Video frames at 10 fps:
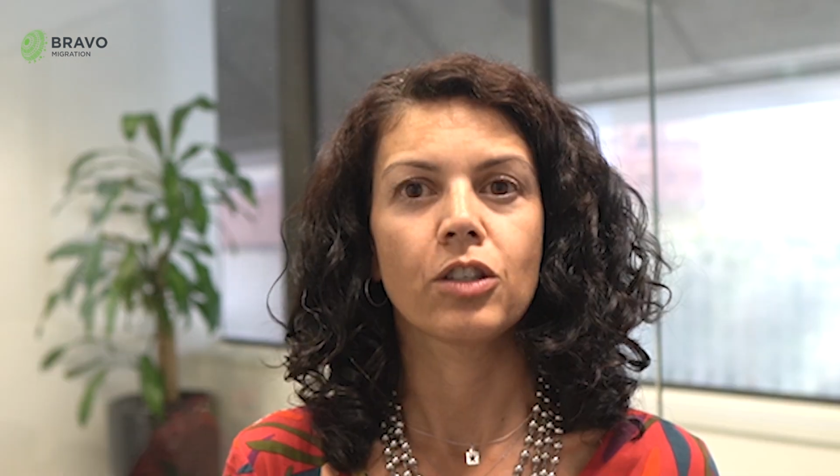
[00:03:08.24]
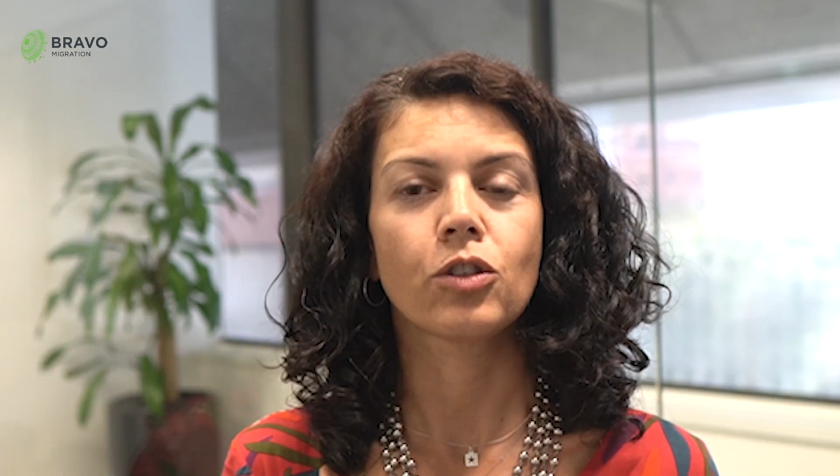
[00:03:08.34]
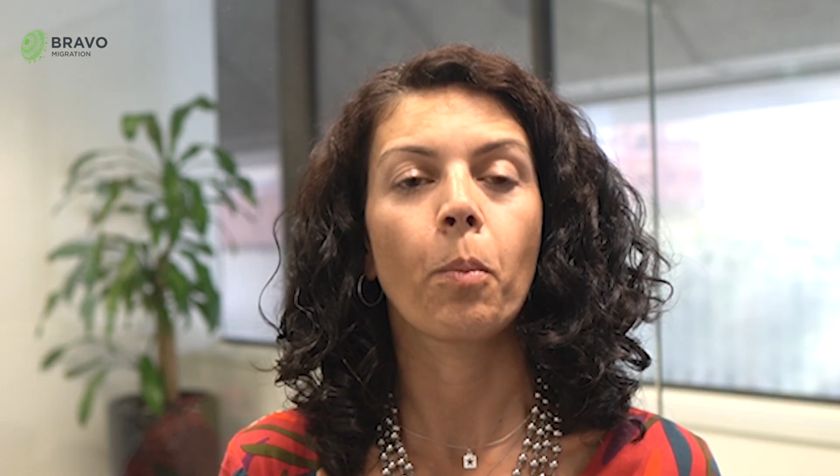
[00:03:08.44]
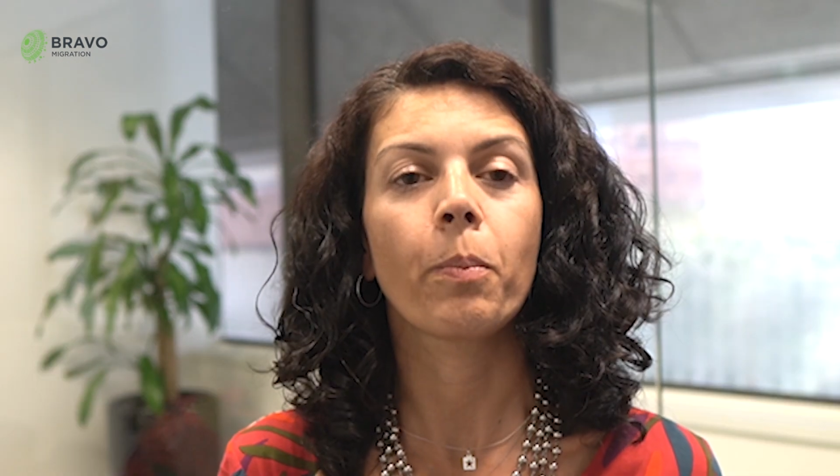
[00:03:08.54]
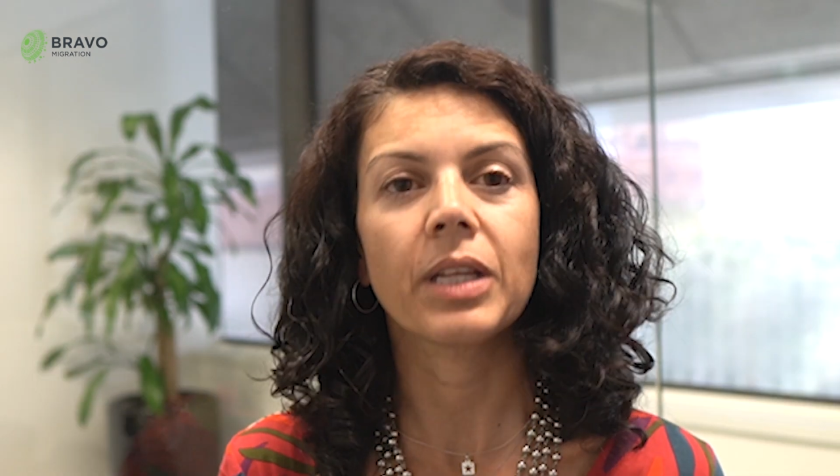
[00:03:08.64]

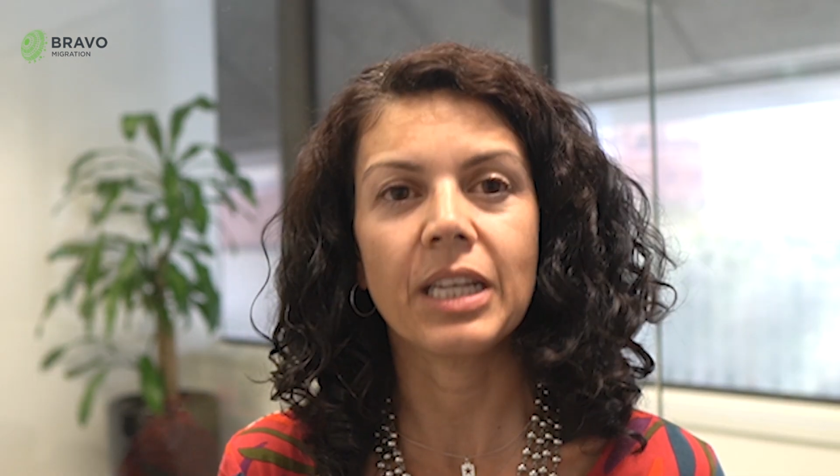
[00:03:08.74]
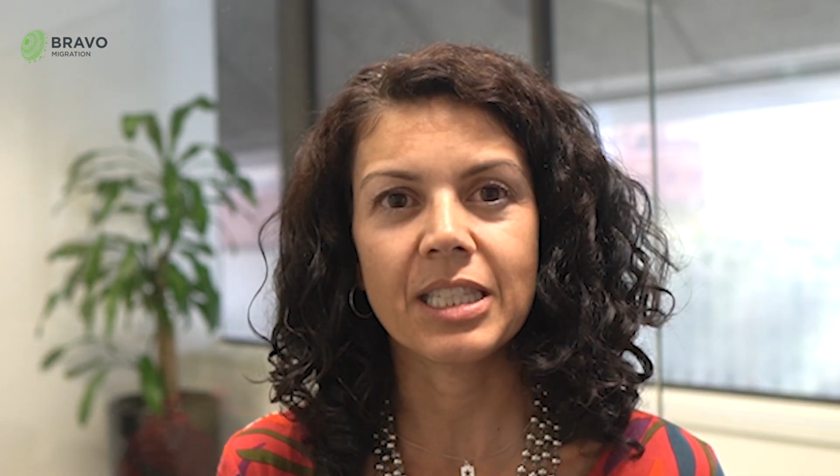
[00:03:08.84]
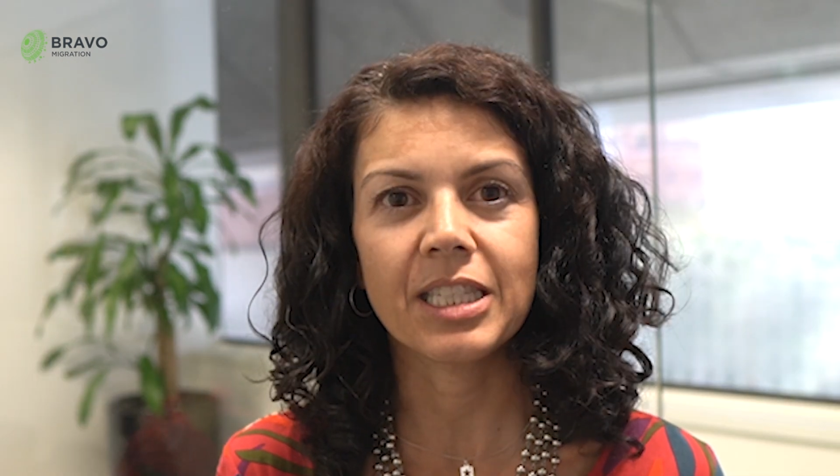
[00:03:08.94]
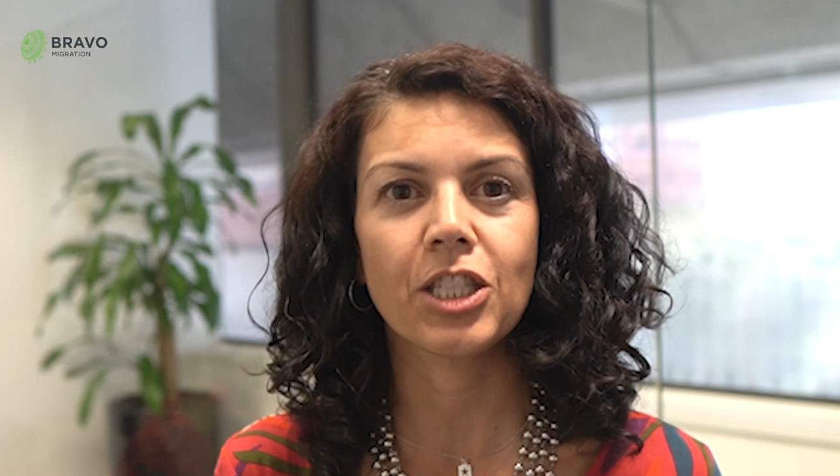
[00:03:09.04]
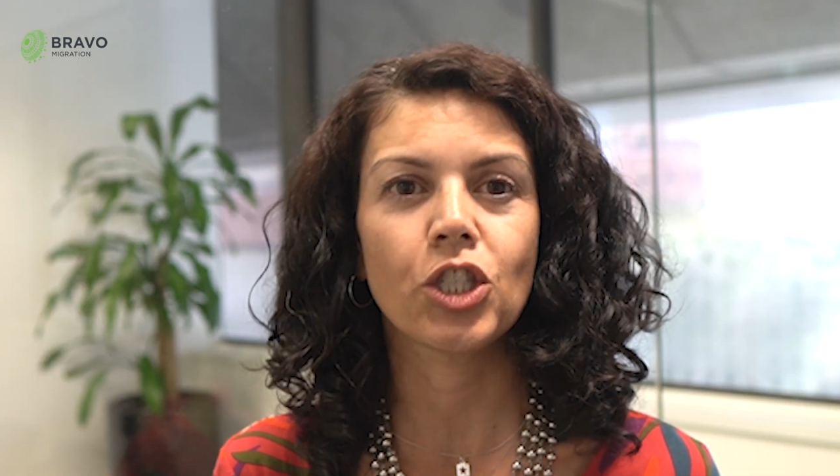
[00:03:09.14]
So
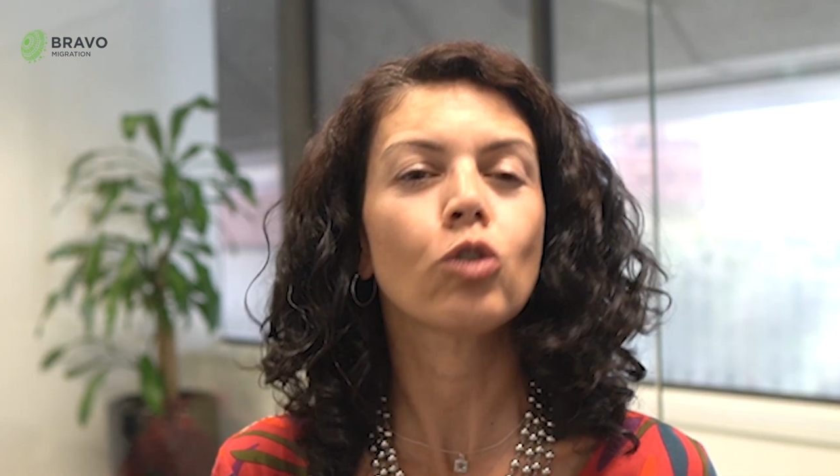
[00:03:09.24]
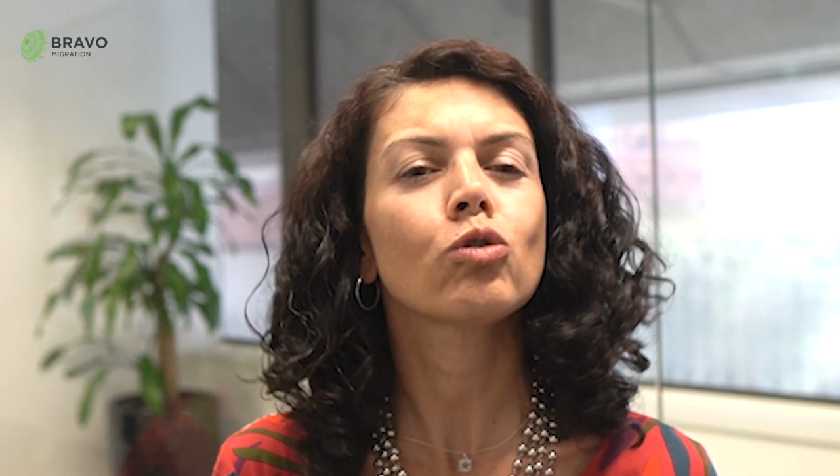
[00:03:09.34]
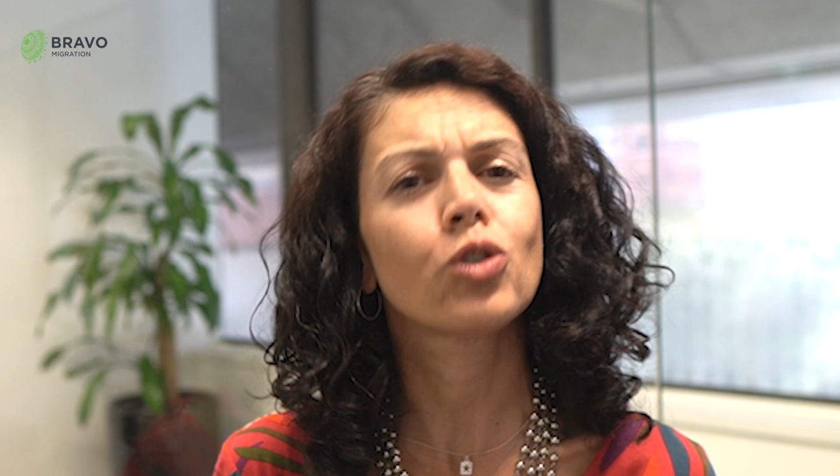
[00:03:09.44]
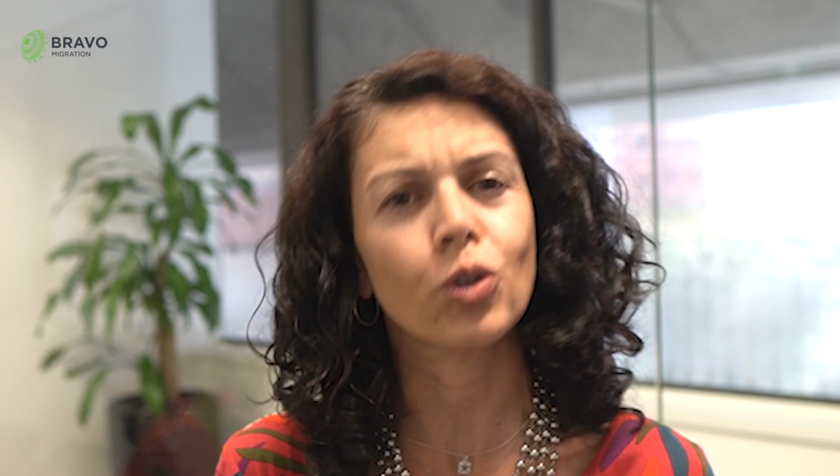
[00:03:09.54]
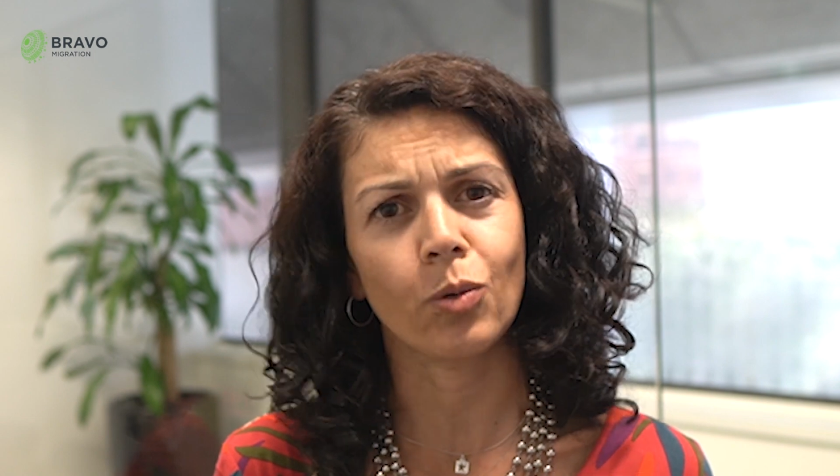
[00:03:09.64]
please
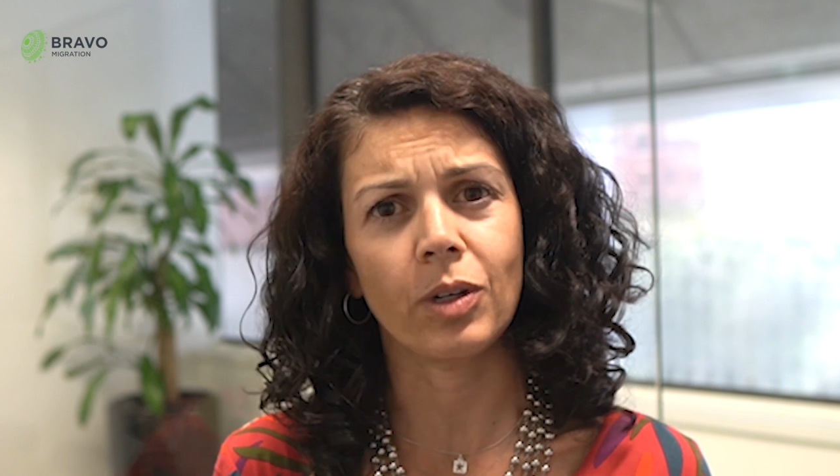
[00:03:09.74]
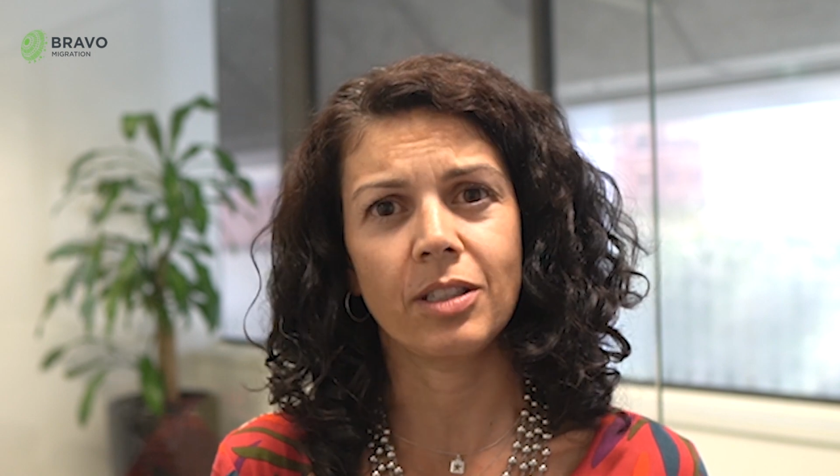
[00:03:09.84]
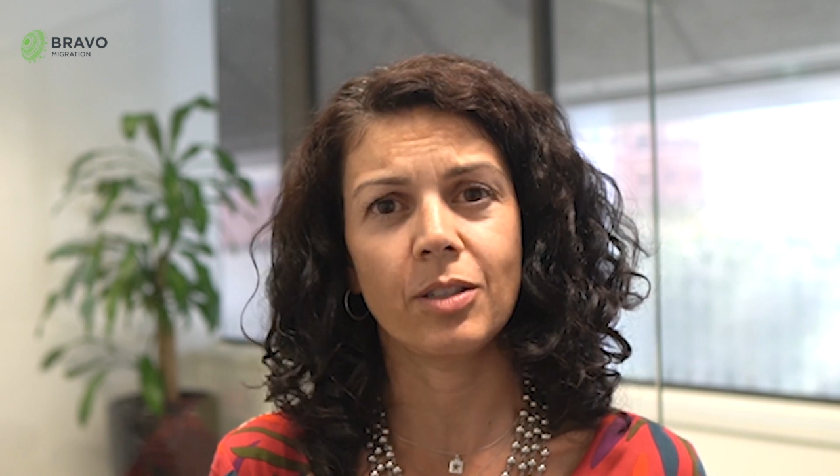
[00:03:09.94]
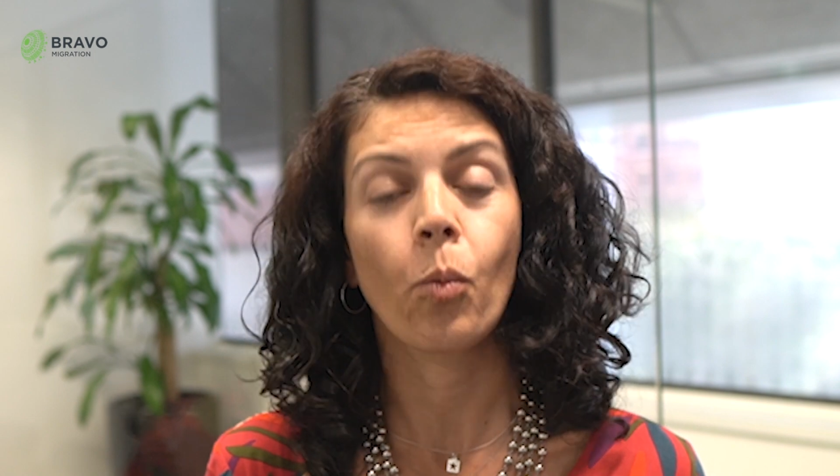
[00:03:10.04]
don't do it